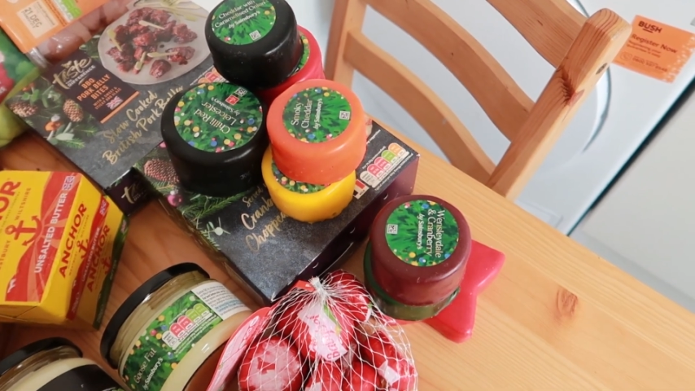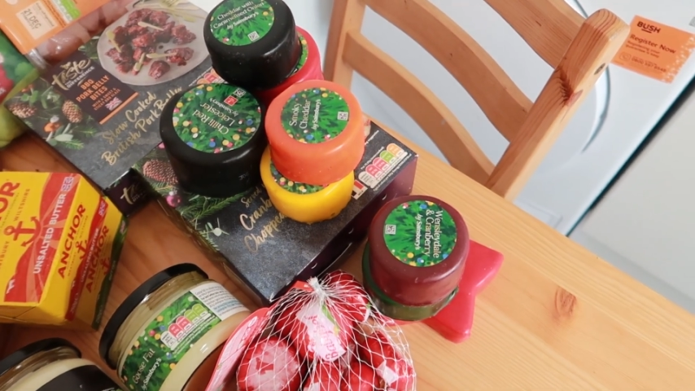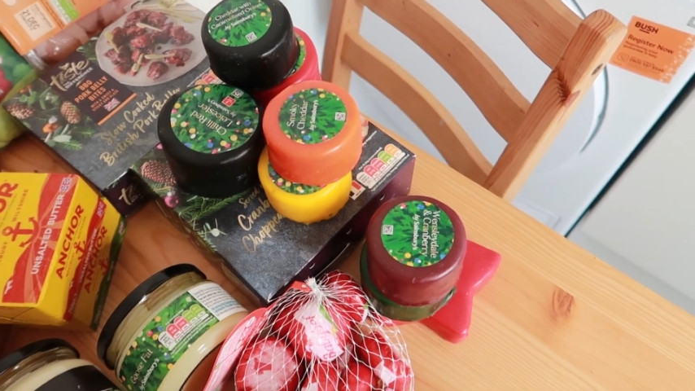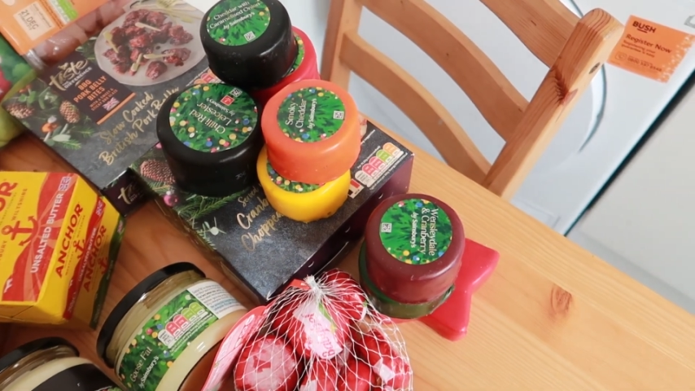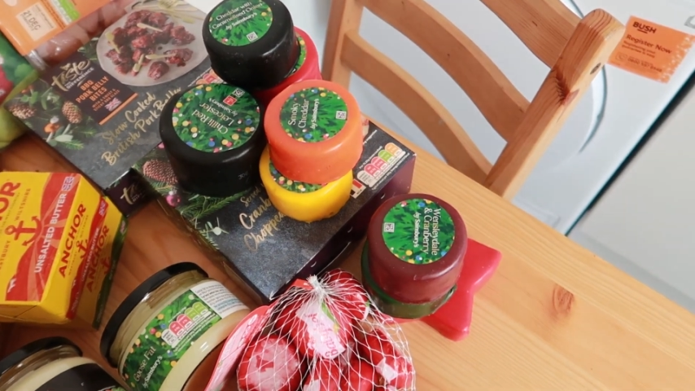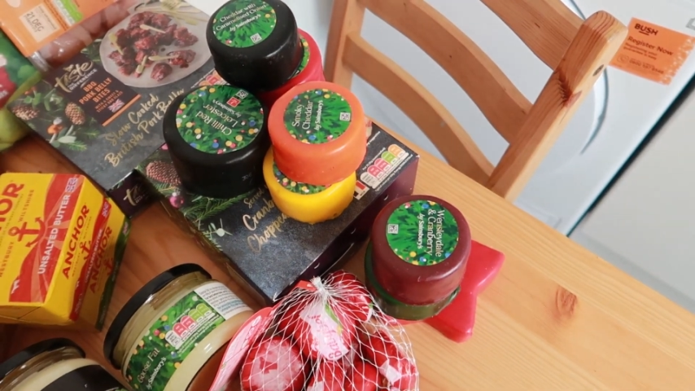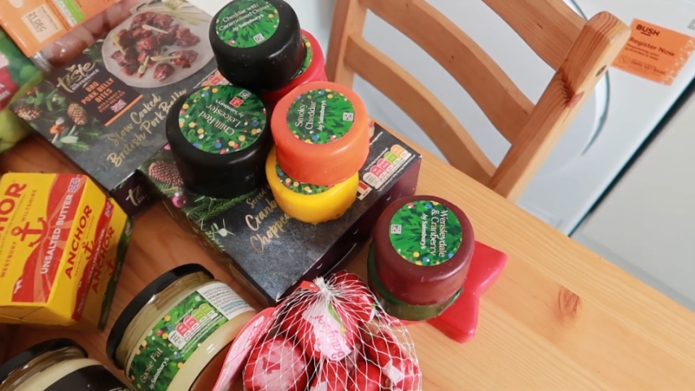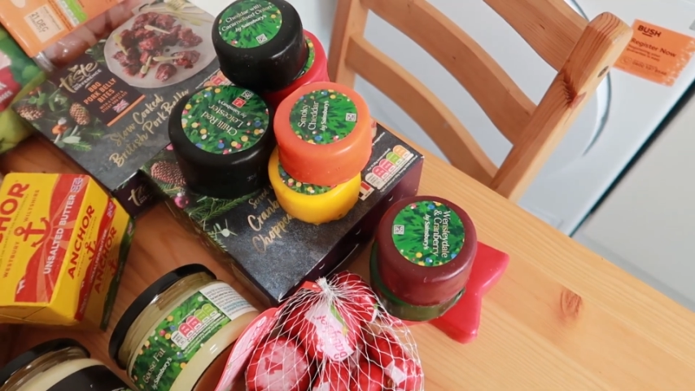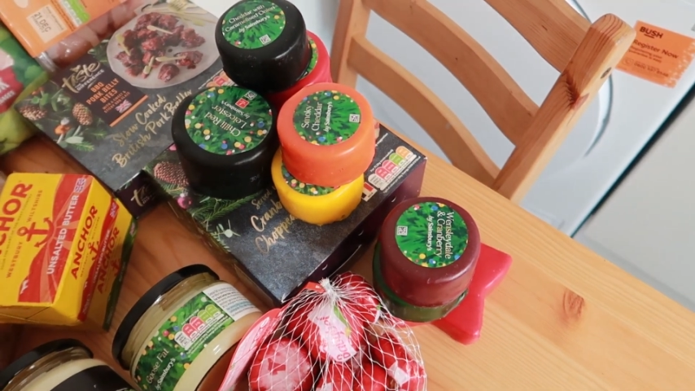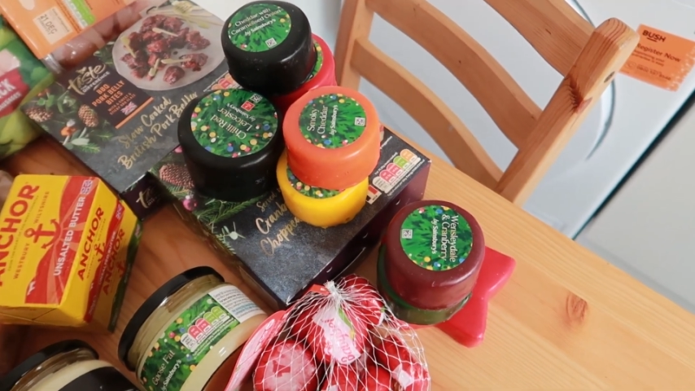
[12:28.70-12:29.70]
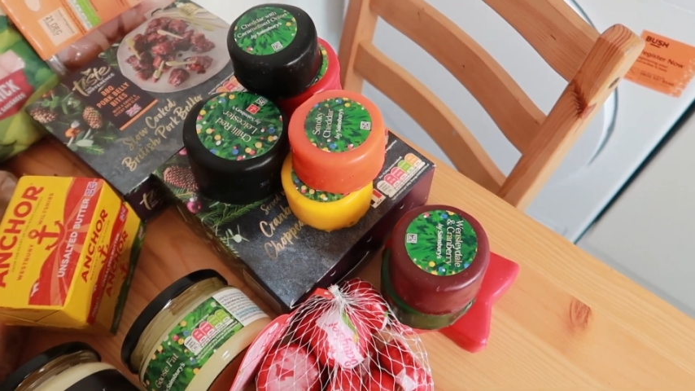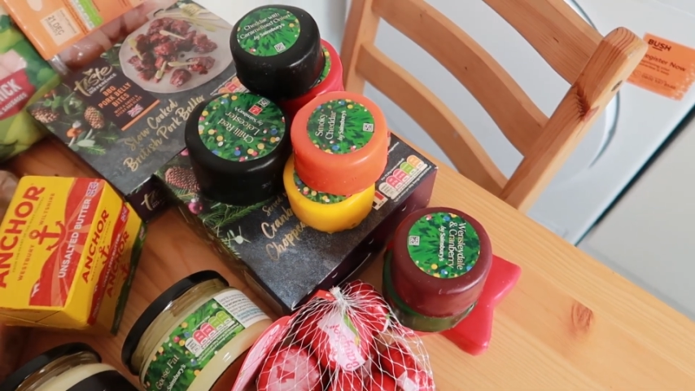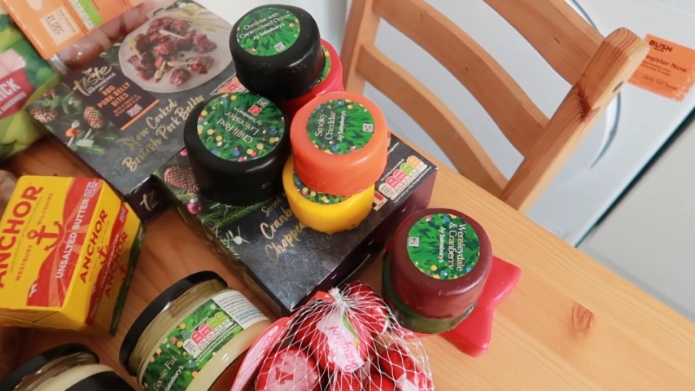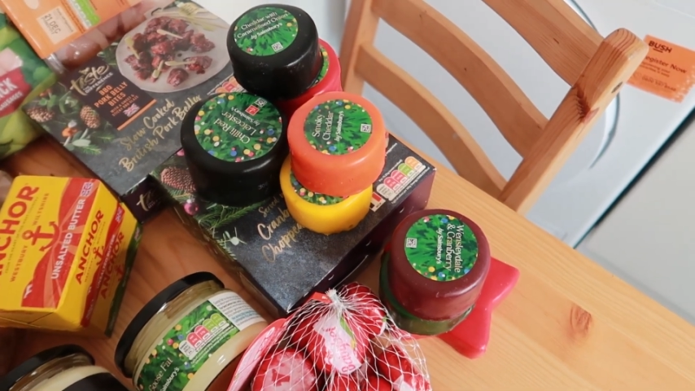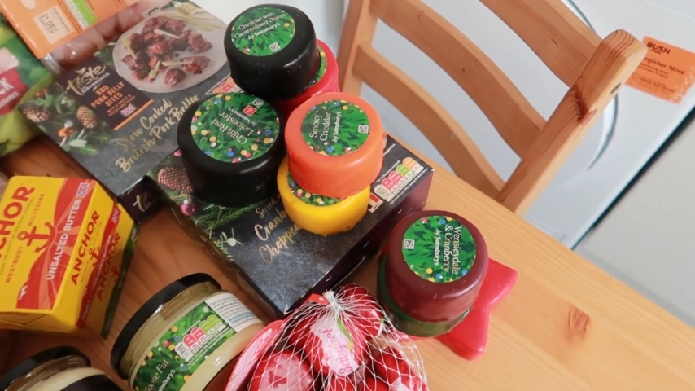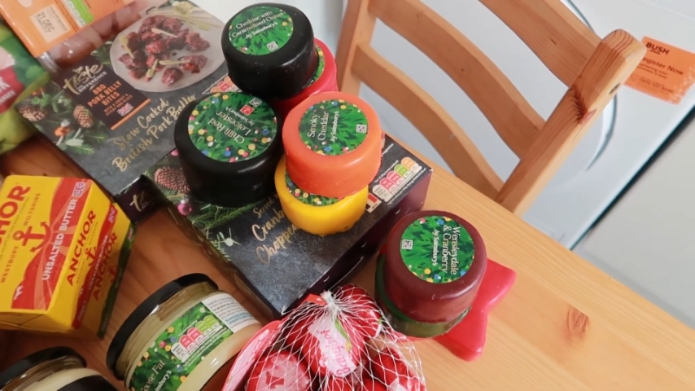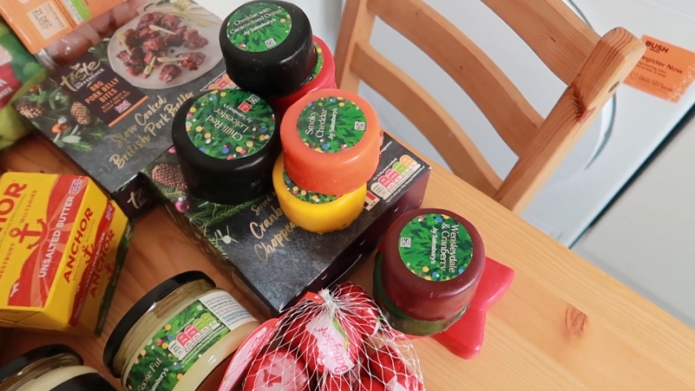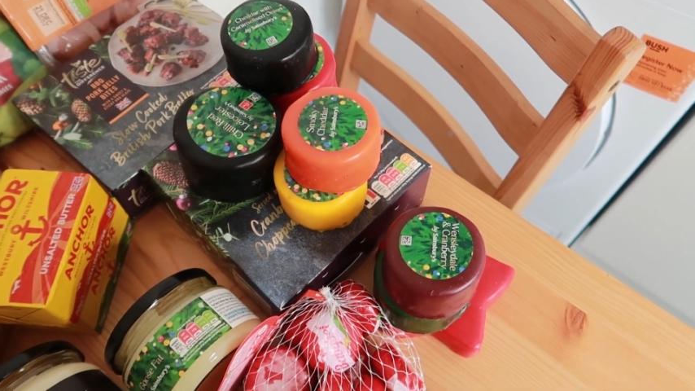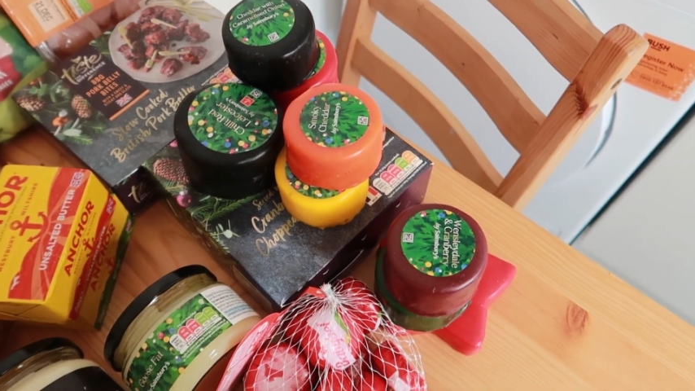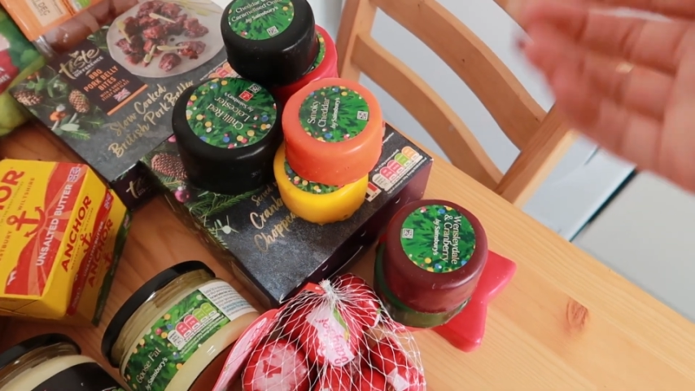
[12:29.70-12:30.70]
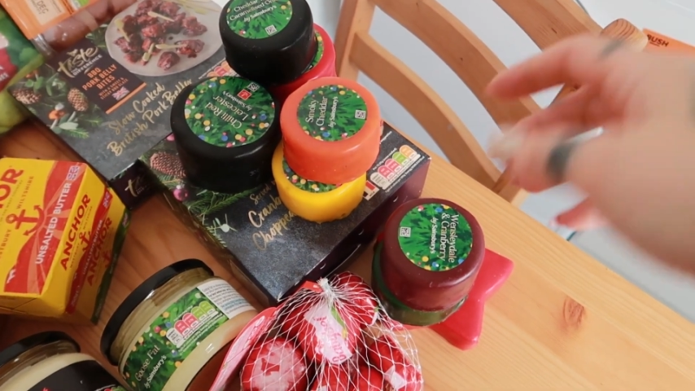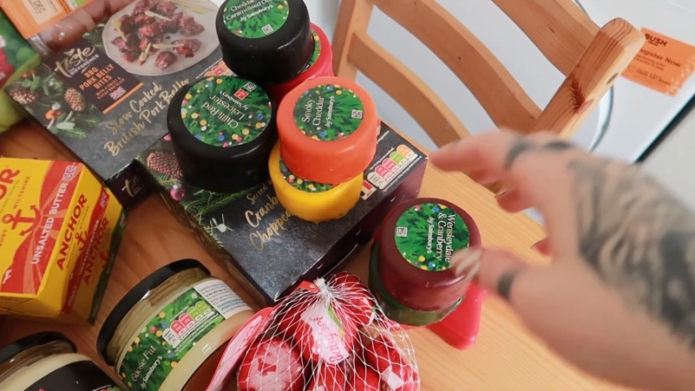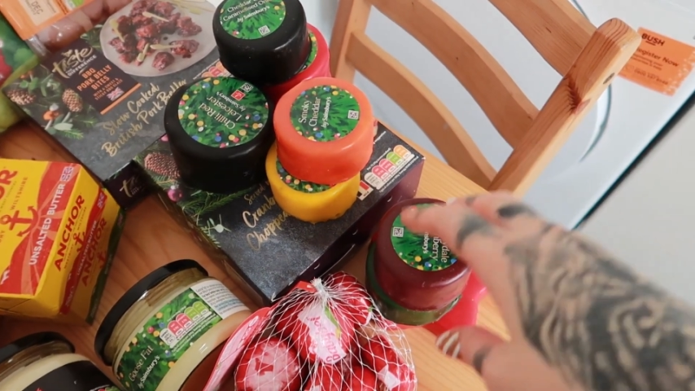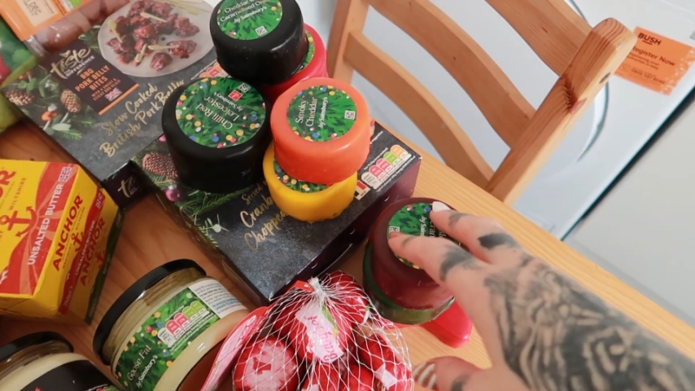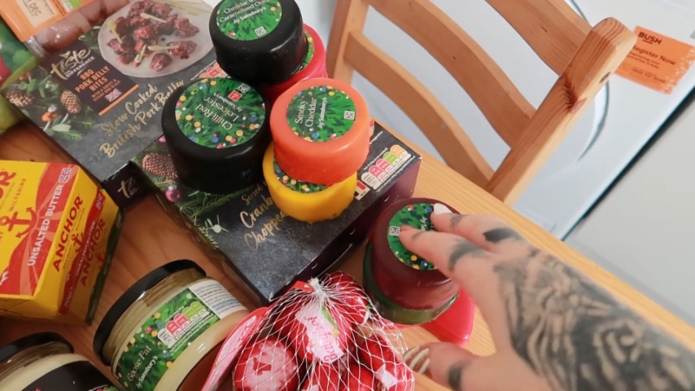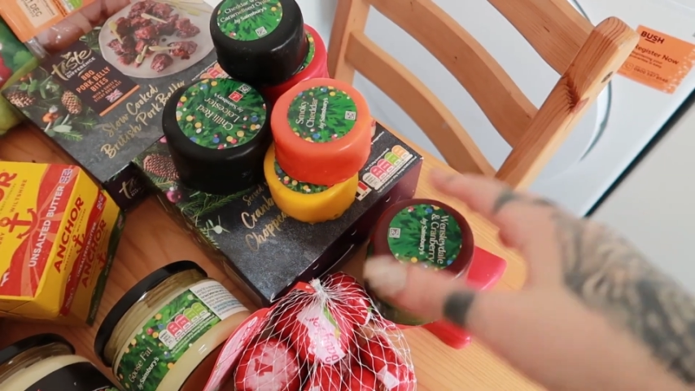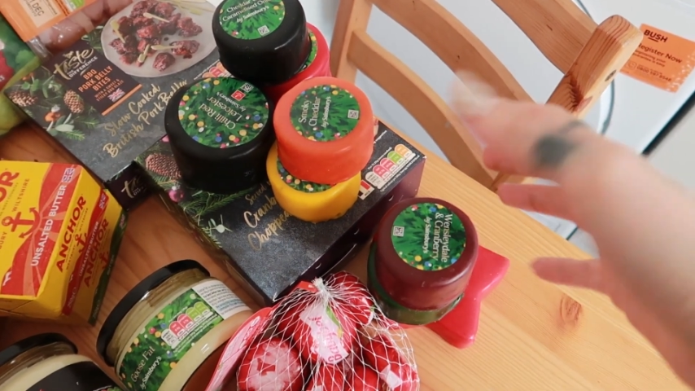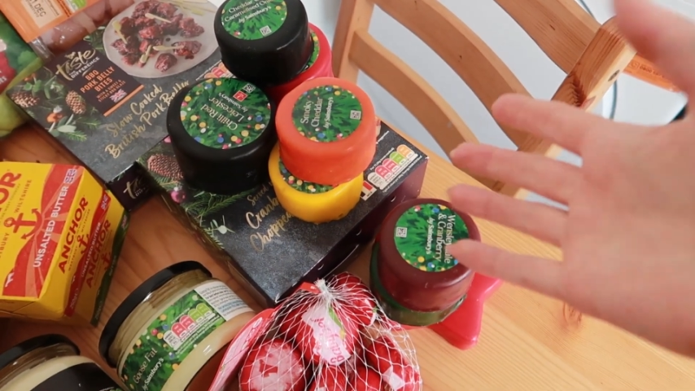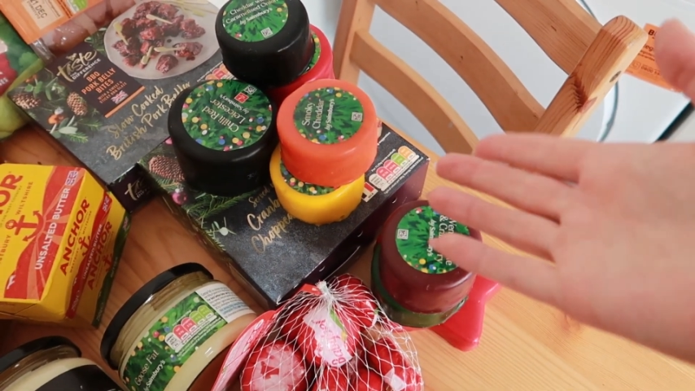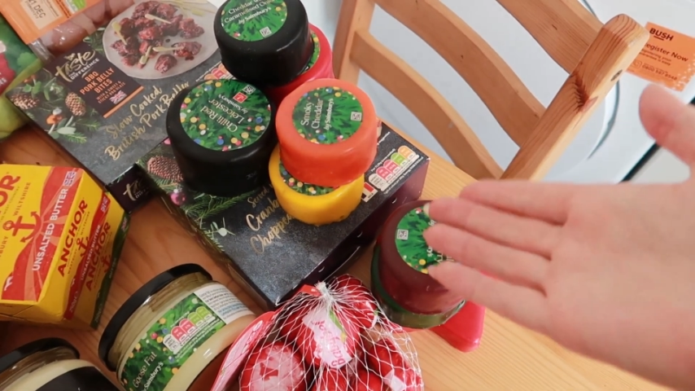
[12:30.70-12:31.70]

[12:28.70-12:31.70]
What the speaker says: No face is visible, so there are no lips to read.